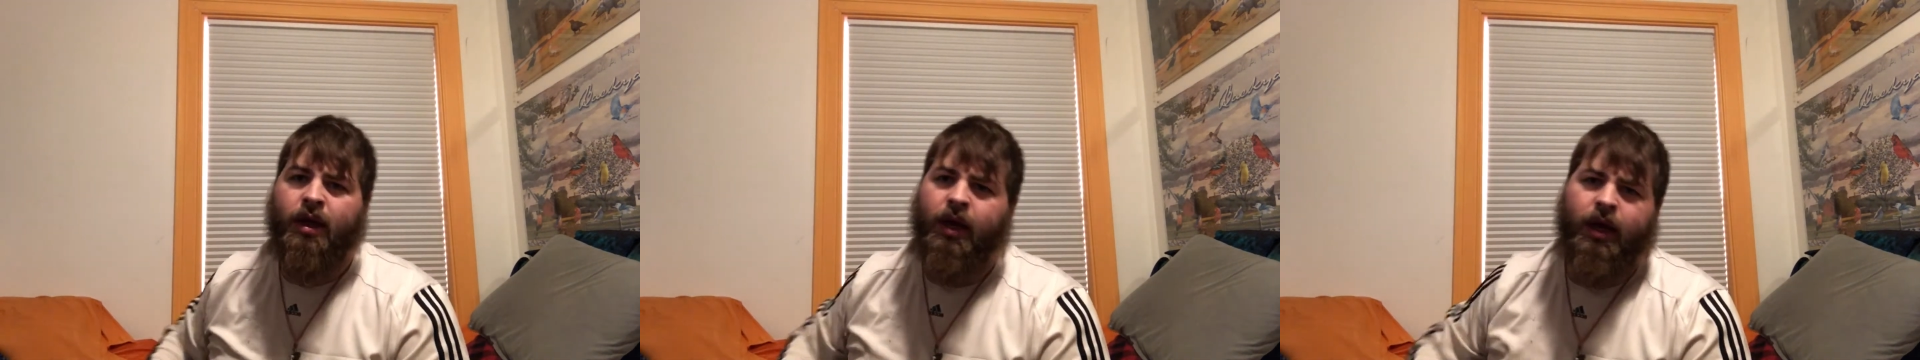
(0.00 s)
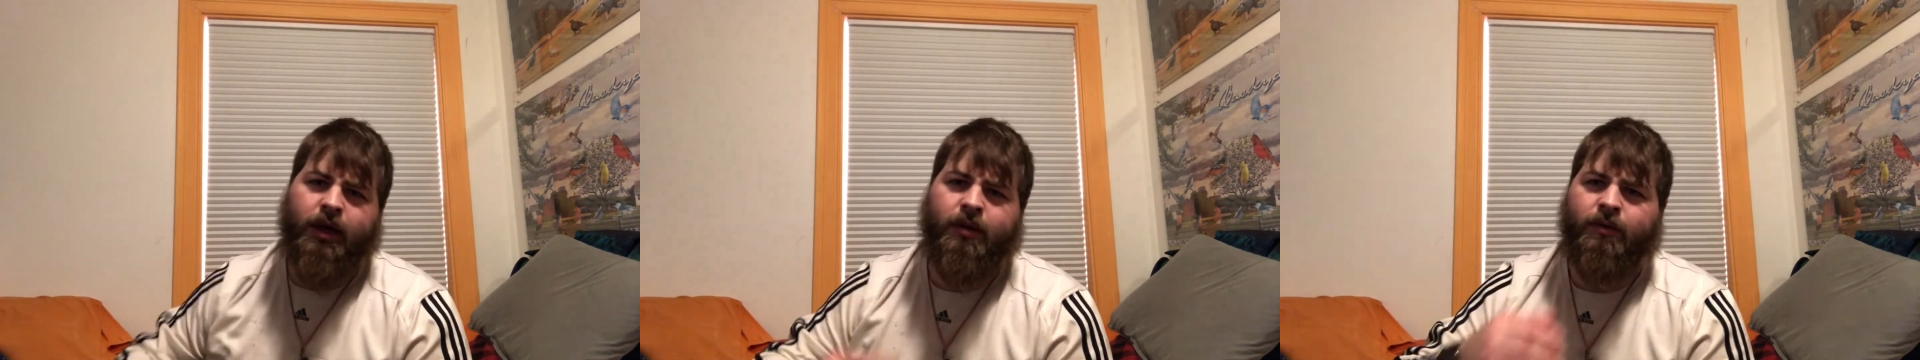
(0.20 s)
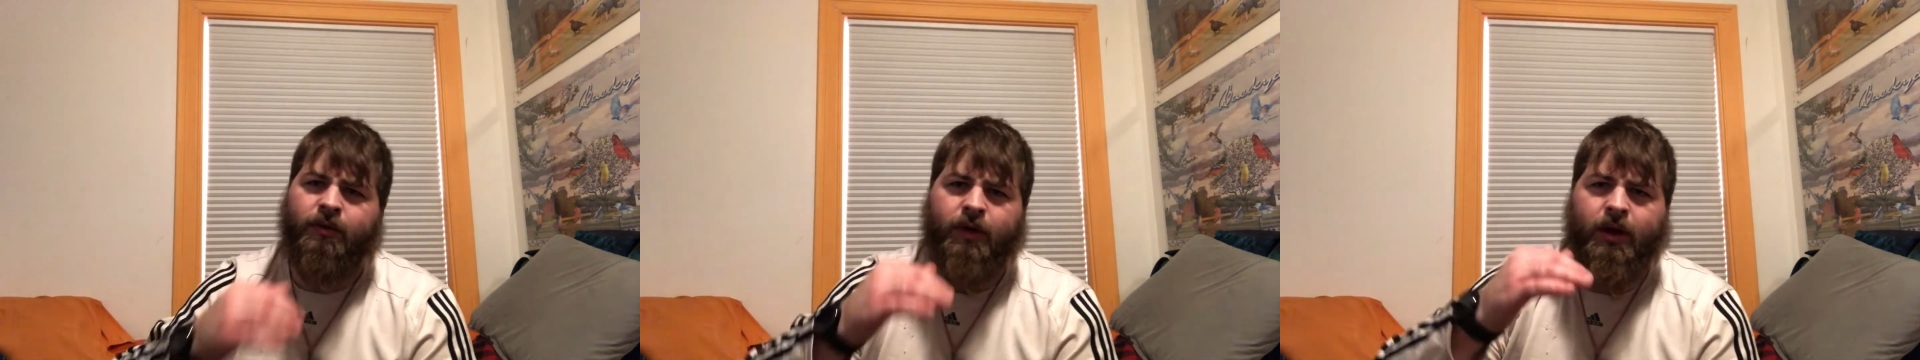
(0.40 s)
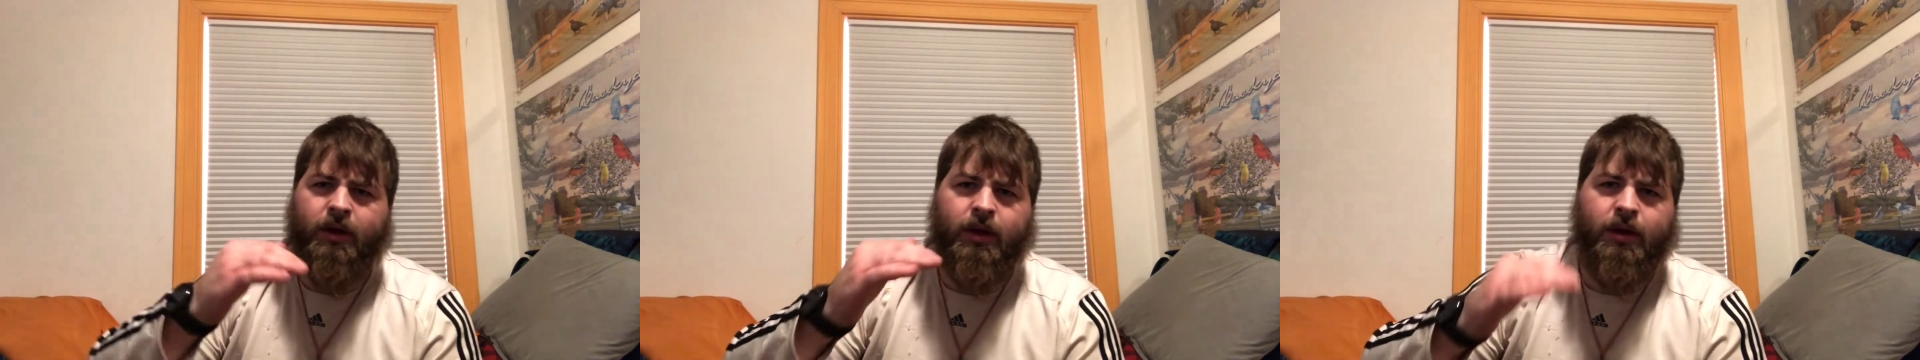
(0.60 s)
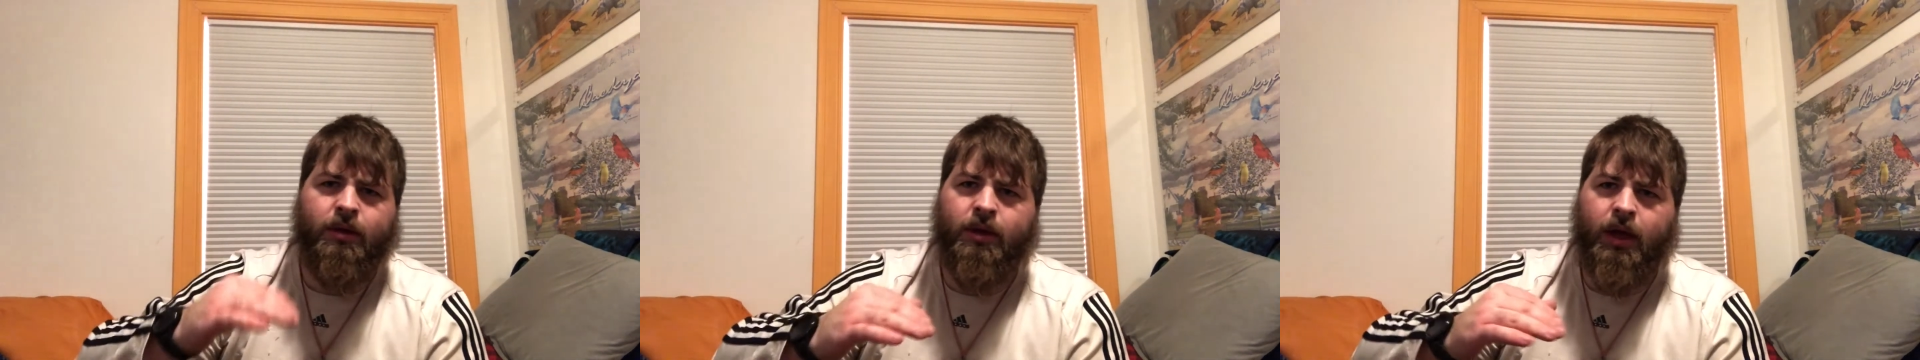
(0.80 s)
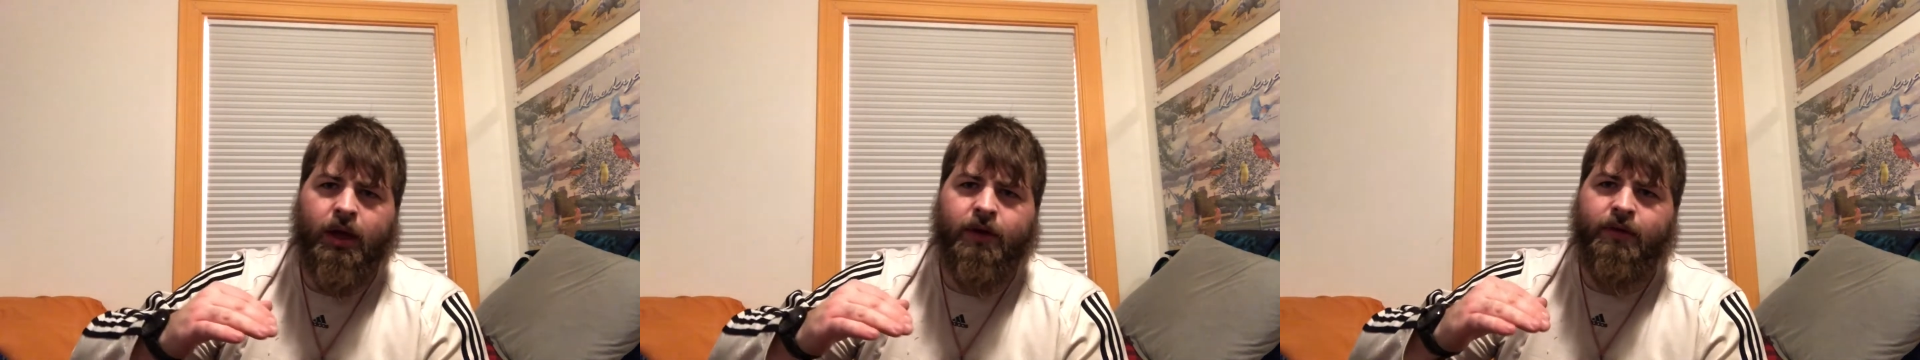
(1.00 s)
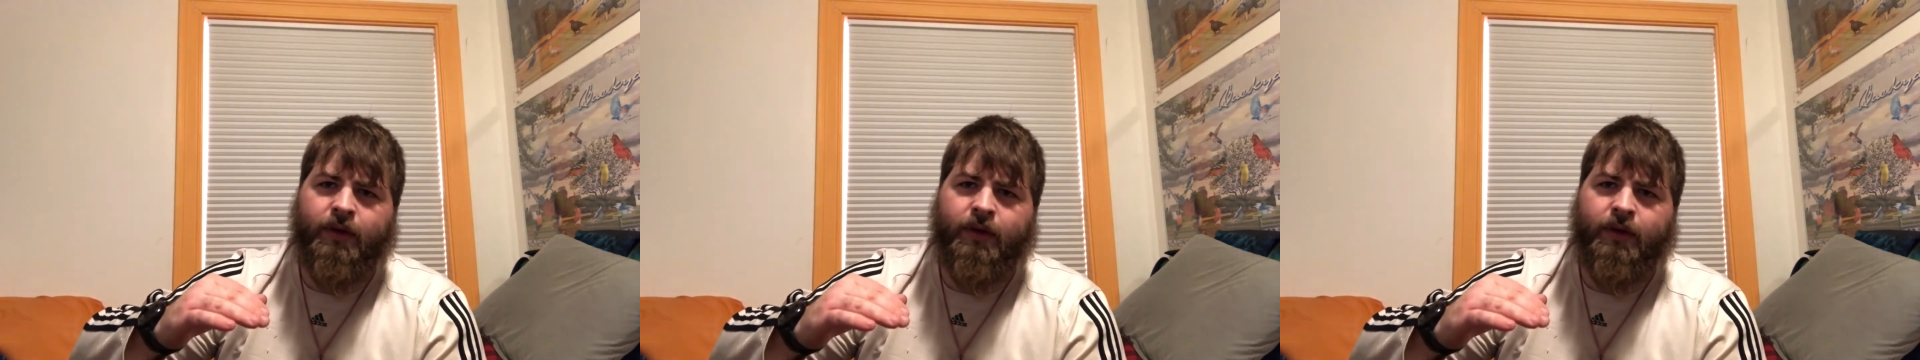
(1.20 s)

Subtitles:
it can vary. I've